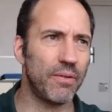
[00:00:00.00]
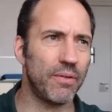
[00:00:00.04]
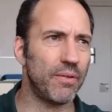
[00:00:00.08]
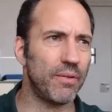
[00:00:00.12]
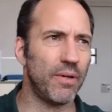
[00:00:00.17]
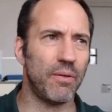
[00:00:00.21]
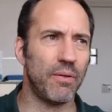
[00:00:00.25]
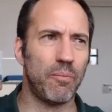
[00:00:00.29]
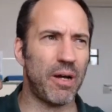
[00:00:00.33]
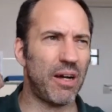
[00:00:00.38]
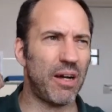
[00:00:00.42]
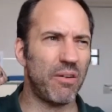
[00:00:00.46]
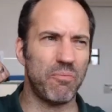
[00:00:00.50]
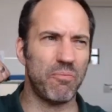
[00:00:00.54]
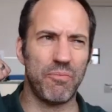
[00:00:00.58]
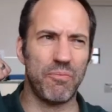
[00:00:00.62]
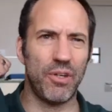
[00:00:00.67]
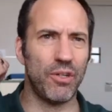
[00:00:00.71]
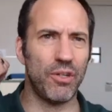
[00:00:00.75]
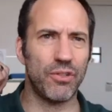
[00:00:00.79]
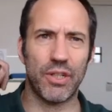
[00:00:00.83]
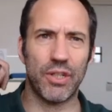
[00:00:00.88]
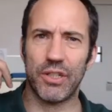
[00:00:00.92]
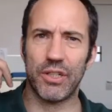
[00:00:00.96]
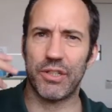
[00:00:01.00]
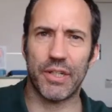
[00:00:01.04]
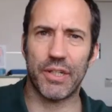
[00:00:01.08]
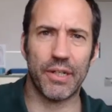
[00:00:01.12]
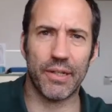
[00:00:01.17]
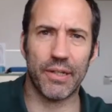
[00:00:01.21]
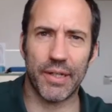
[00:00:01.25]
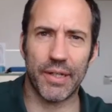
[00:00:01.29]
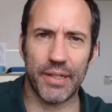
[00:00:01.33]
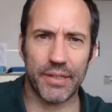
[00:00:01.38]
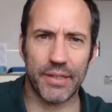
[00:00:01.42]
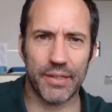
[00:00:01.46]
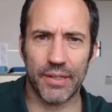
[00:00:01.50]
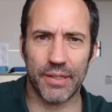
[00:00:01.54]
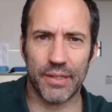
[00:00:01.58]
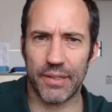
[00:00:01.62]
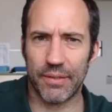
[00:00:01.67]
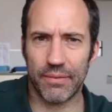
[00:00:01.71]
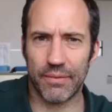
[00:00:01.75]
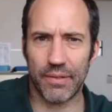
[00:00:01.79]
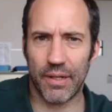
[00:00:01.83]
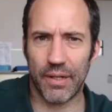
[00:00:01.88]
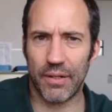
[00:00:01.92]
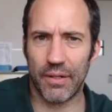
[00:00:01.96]
about music she liked,
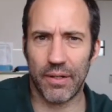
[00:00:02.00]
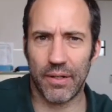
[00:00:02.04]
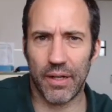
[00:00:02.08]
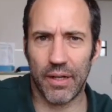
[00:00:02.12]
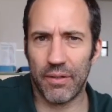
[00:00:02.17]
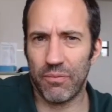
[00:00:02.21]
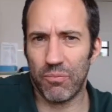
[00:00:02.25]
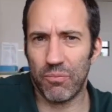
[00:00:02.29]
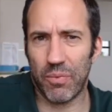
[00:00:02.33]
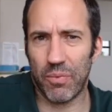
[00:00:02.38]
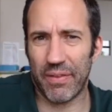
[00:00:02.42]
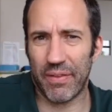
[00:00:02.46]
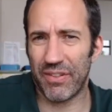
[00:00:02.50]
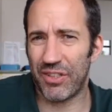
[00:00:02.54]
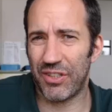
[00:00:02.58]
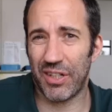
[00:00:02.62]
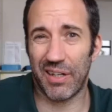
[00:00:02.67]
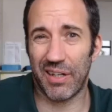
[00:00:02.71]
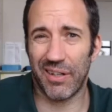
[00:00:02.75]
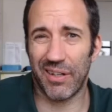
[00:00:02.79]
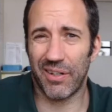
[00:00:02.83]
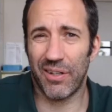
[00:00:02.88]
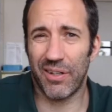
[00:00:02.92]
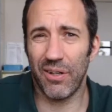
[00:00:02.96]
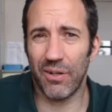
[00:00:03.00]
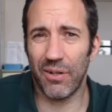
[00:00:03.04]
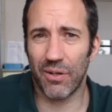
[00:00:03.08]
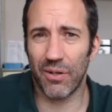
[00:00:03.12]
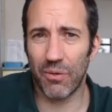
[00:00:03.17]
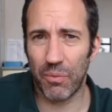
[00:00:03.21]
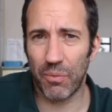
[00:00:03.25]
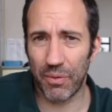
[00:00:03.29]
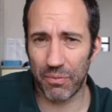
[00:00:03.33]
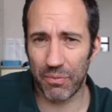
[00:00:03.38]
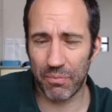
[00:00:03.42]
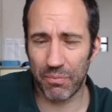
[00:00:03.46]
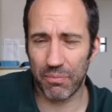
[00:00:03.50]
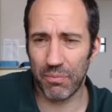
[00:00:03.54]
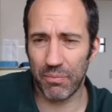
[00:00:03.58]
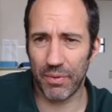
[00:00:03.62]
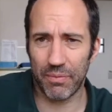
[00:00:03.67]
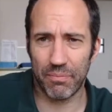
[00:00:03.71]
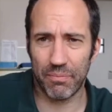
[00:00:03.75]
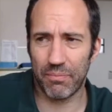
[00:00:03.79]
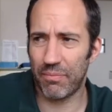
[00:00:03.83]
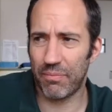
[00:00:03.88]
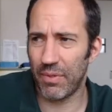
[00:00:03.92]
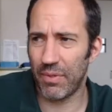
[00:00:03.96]
and whether she could cook with
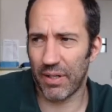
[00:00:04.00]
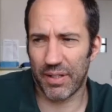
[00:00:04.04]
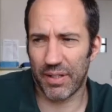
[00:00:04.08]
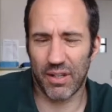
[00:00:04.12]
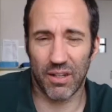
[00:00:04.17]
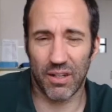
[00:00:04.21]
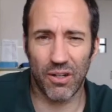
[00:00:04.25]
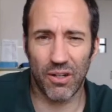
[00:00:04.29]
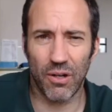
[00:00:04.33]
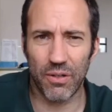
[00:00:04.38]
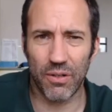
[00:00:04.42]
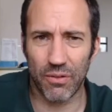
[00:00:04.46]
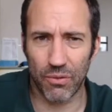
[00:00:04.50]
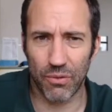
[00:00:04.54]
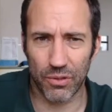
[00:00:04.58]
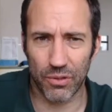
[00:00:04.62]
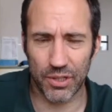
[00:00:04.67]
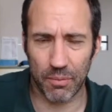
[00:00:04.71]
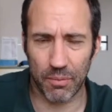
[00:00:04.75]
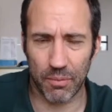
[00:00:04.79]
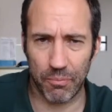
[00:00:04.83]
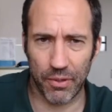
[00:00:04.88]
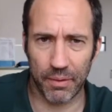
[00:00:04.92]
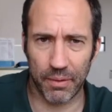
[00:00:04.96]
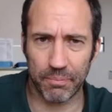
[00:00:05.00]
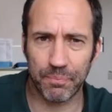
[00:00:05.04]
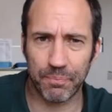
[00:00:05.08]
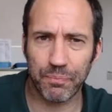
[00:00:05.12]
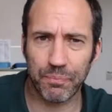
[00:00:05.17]
like a cooker or something.